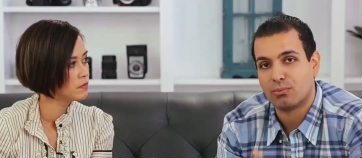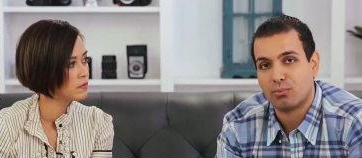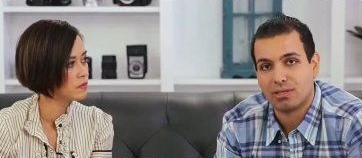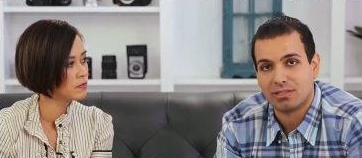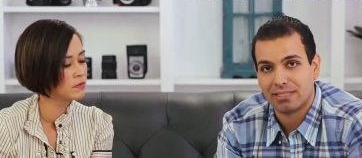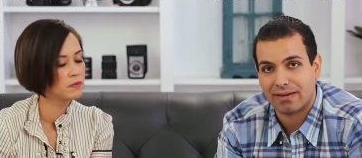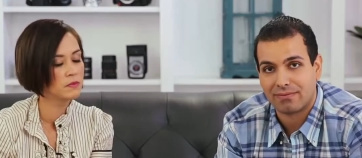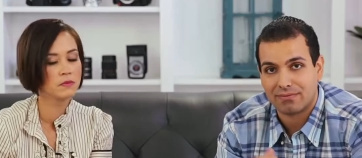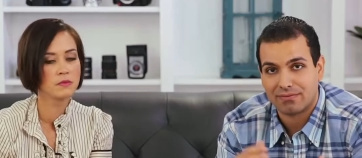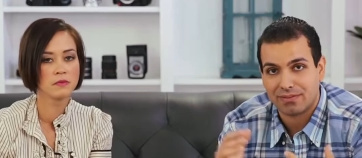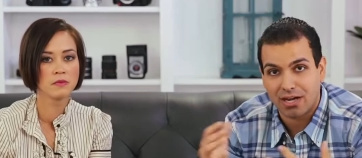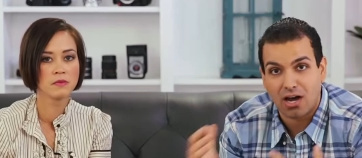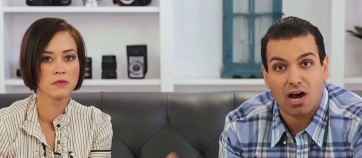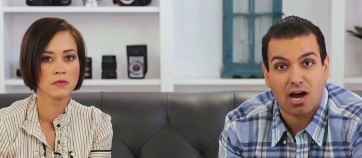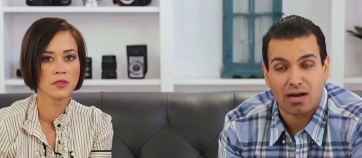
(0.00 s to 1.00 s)
Speaker 1: where one left
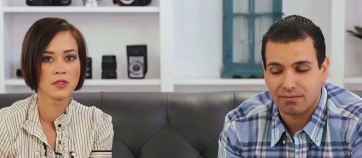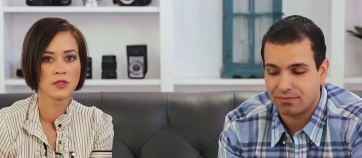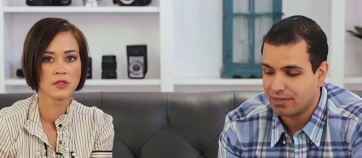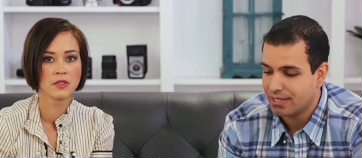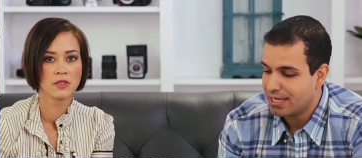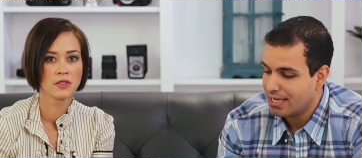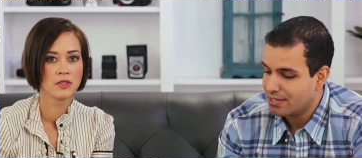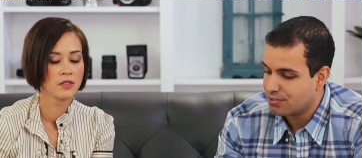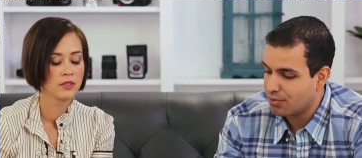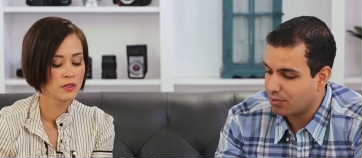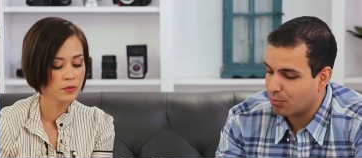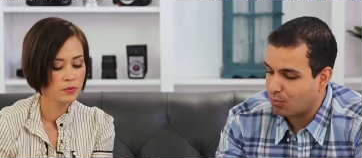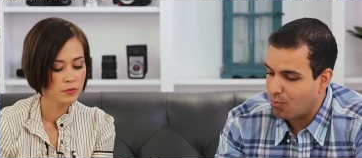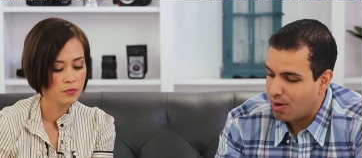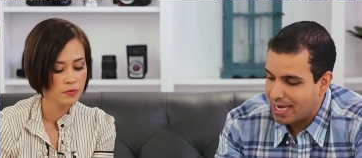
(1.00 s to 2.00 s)
off. So the
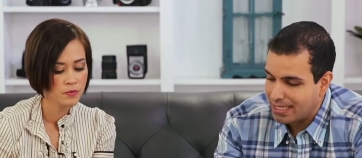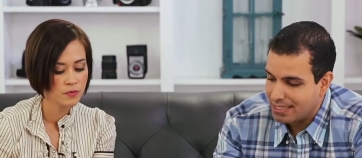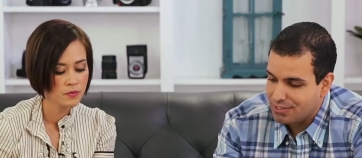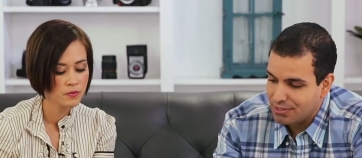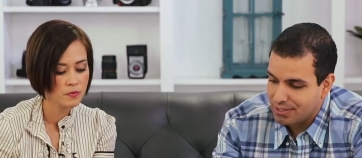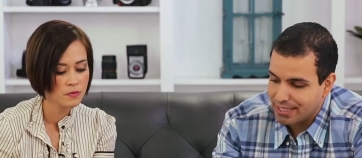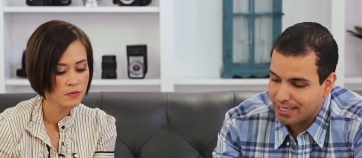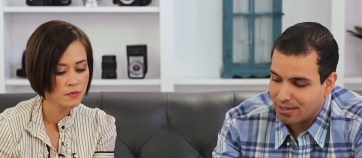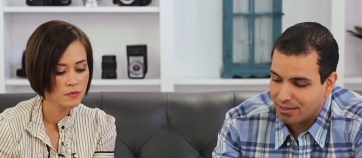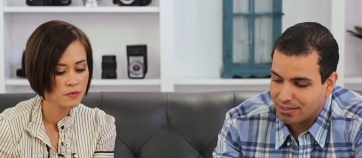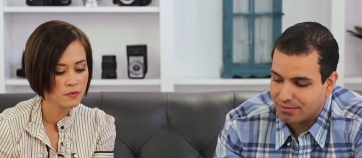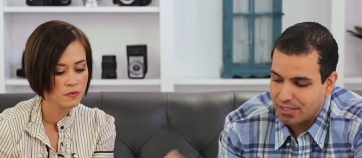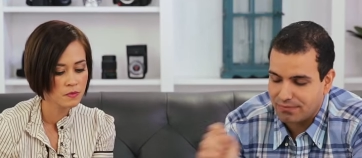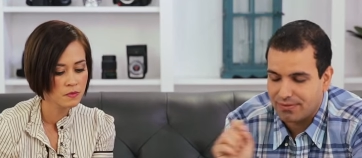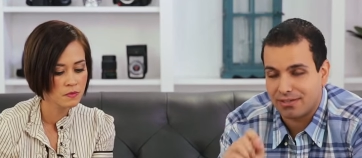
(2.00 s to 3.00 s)
widest you can get on the
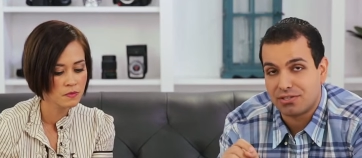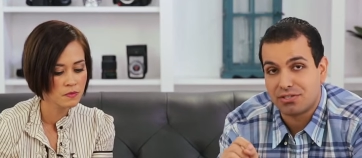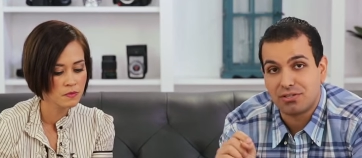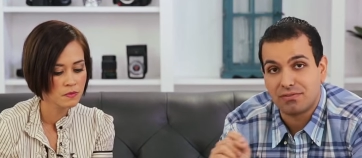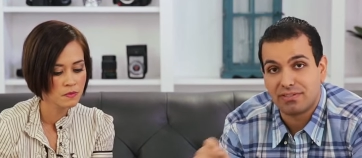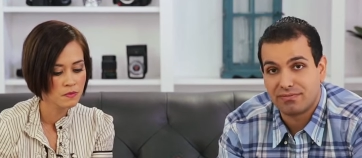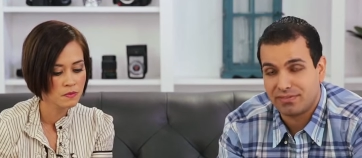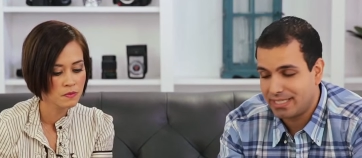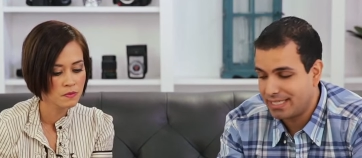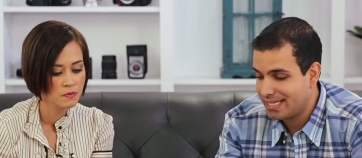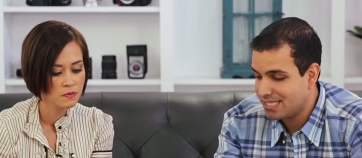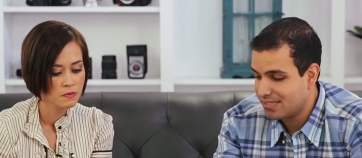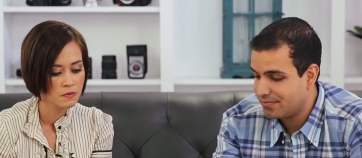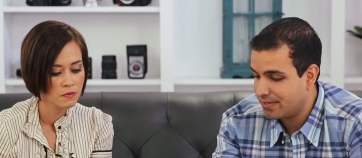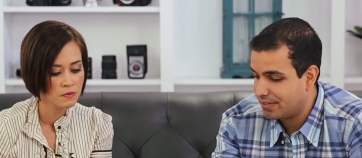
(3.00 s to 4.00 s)
55 to 250
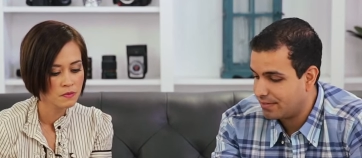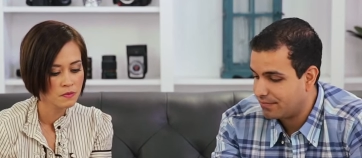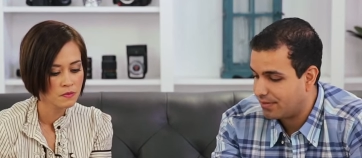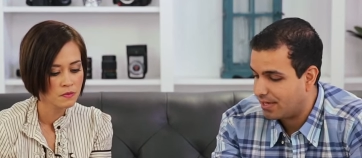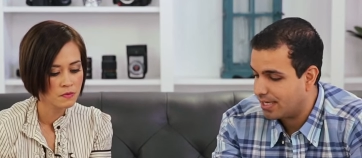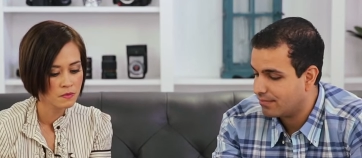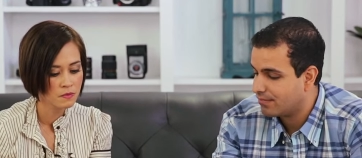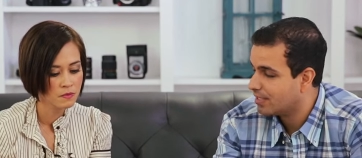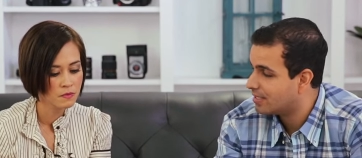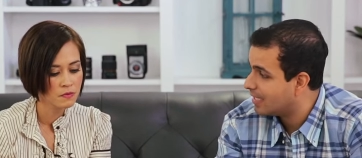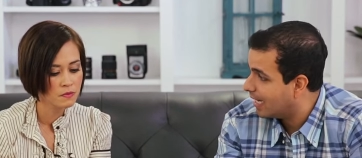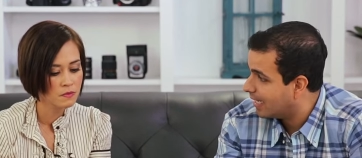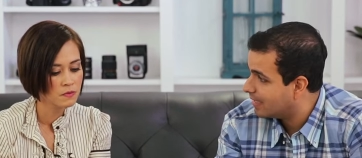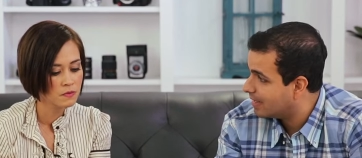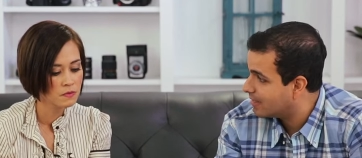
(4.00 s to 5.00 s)
is 55. The
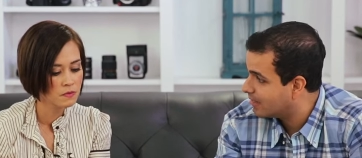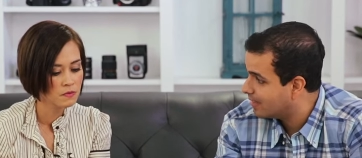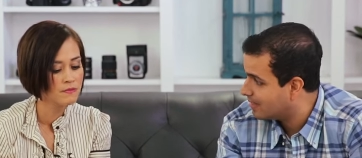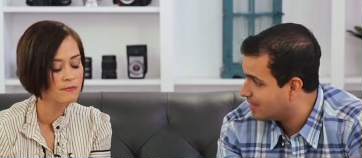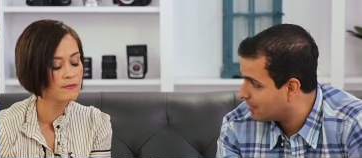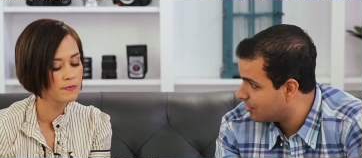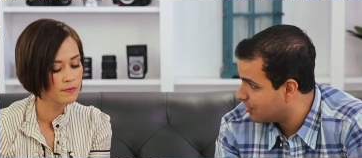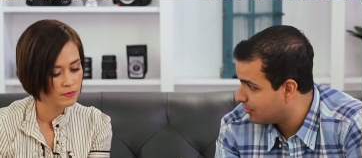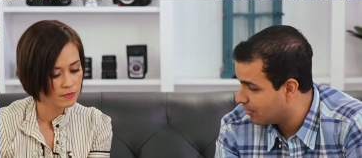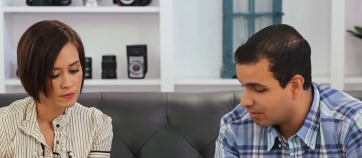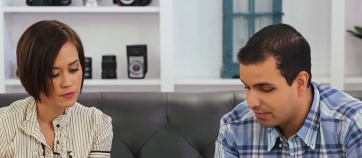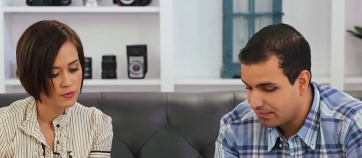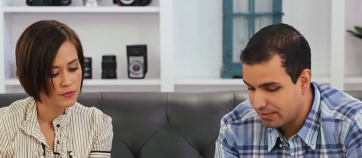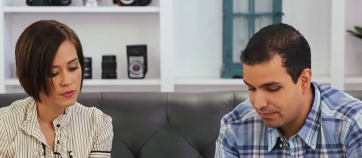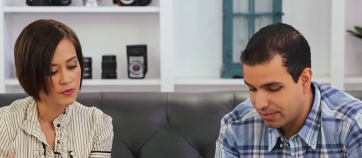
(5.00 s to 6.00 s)
tightest is at
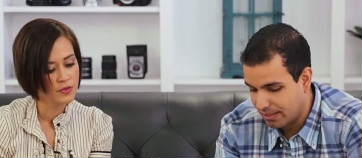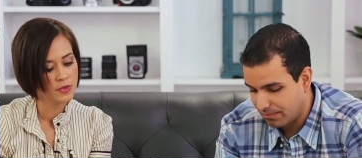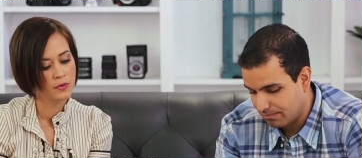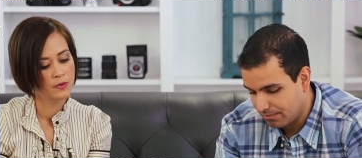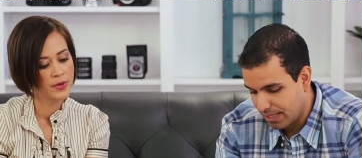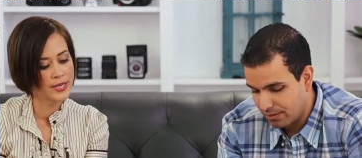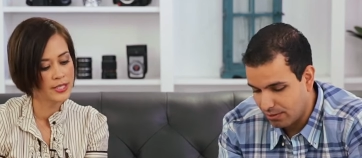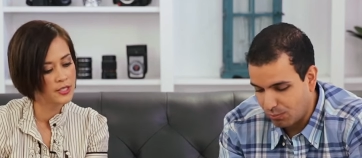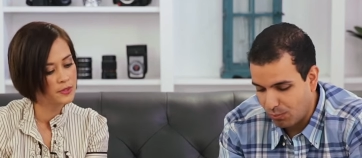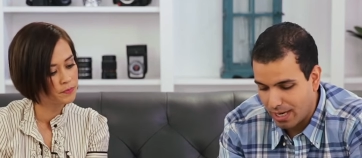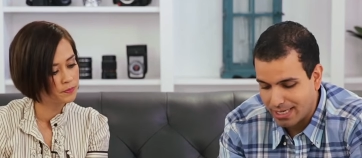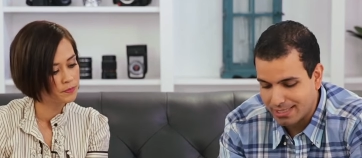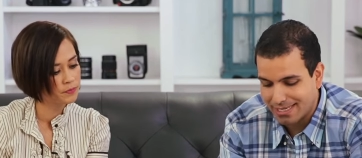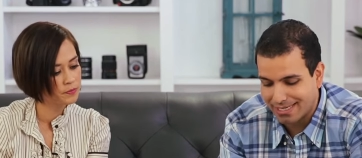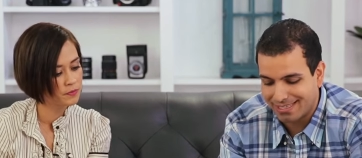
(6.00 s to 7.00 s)
250. And the
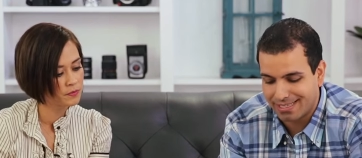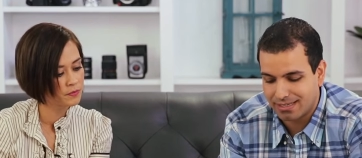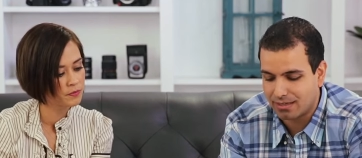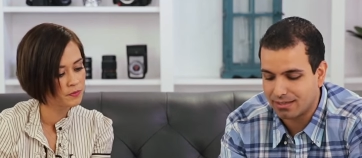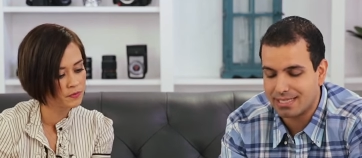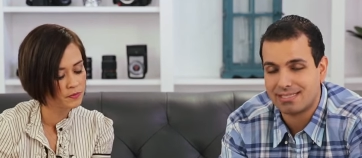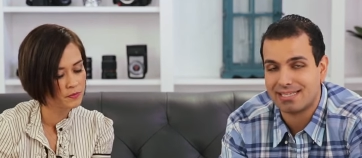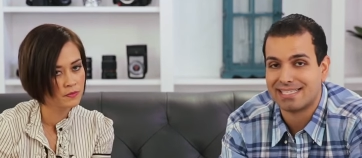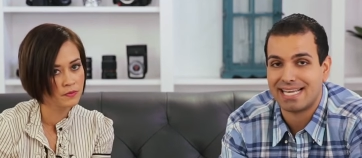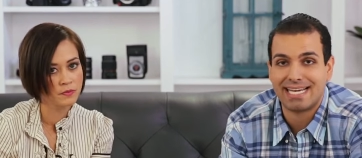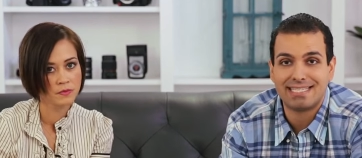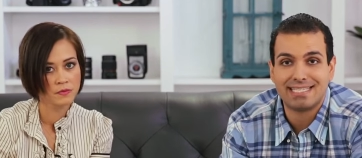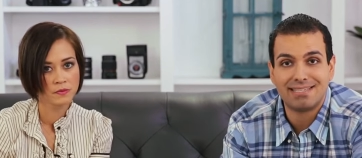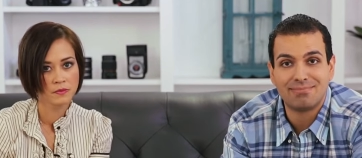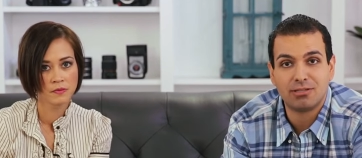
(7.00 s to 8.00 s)
widest I can get on this is
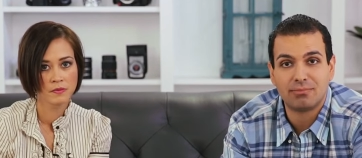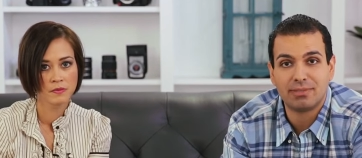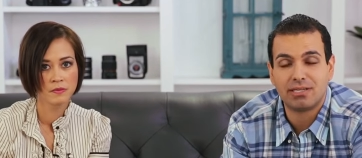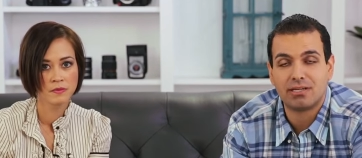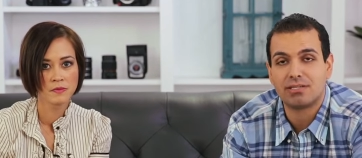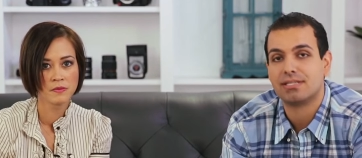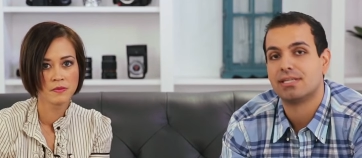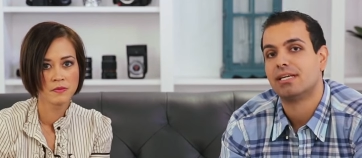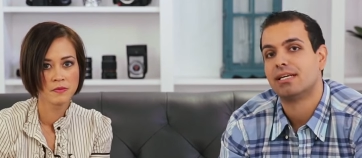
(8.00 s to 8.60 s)
18 millimeters.